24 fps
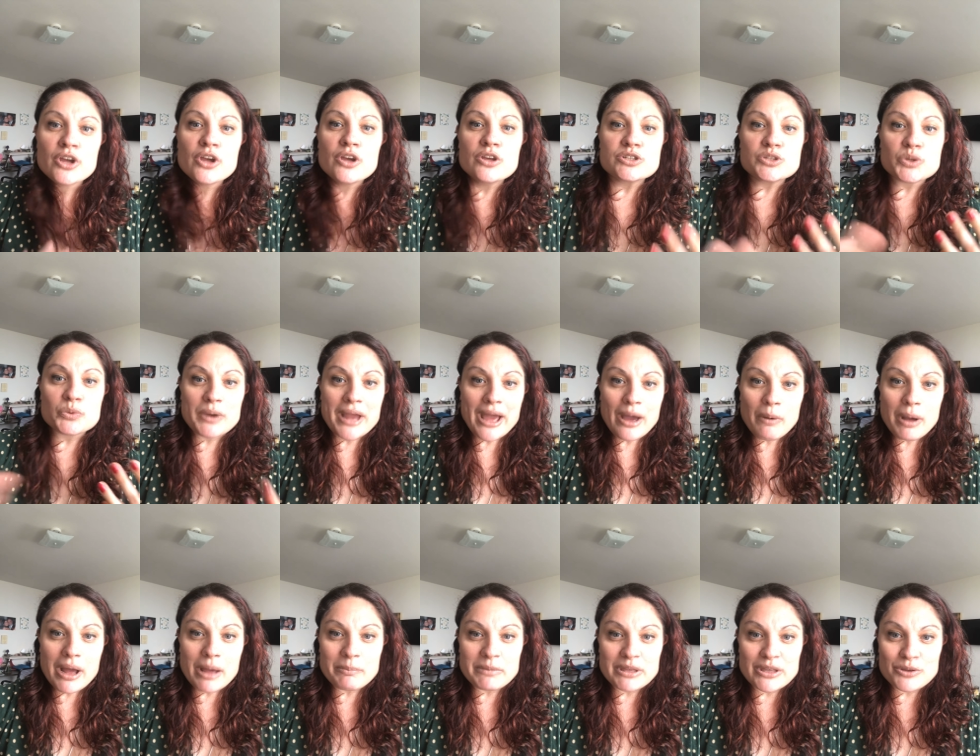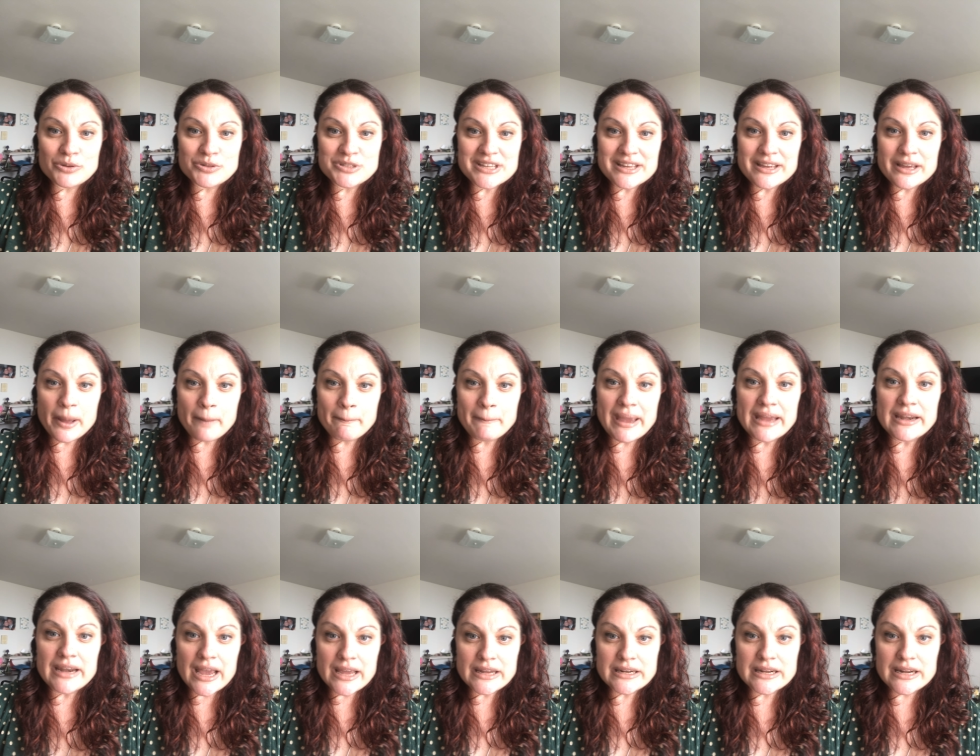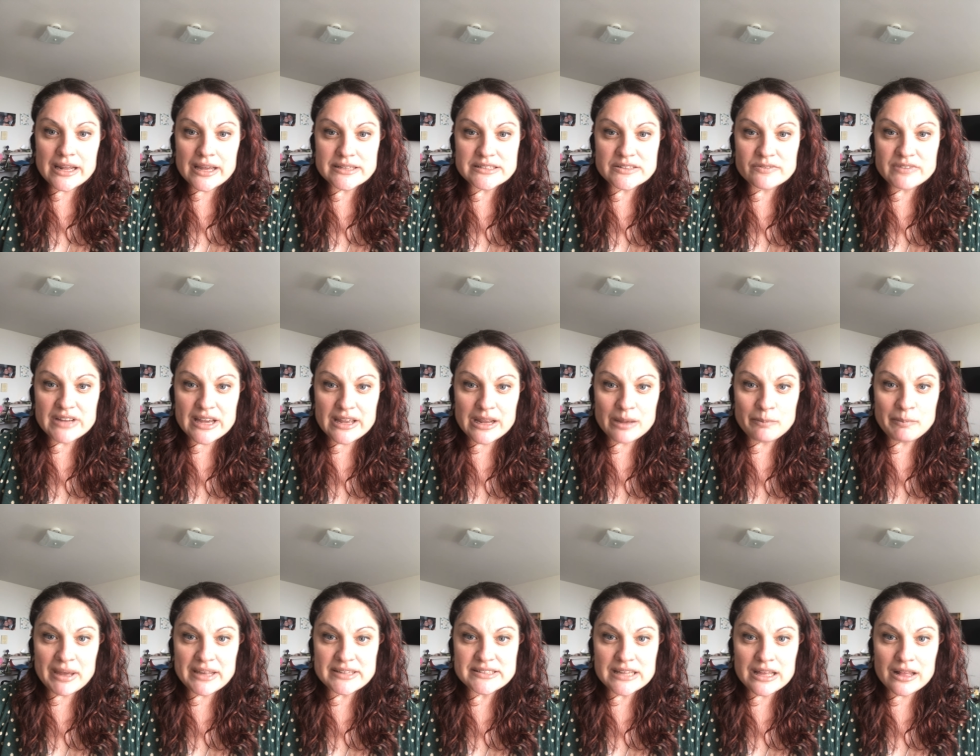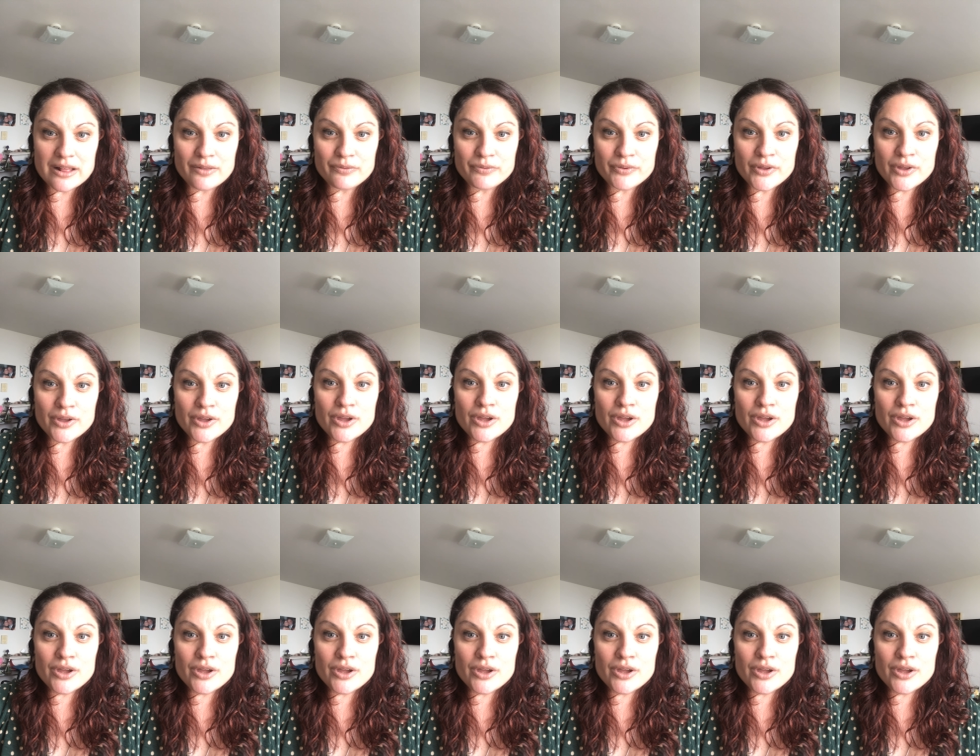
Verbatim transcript: so now i'm using my 90 days of dating myself